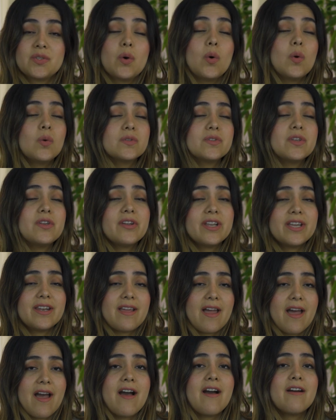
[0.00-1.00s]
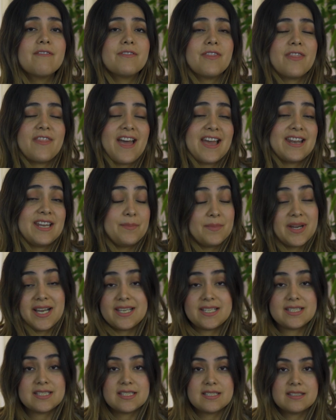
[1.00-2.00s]
so also you can have that in
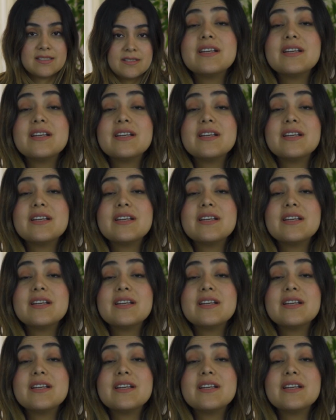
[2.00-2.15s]
mind.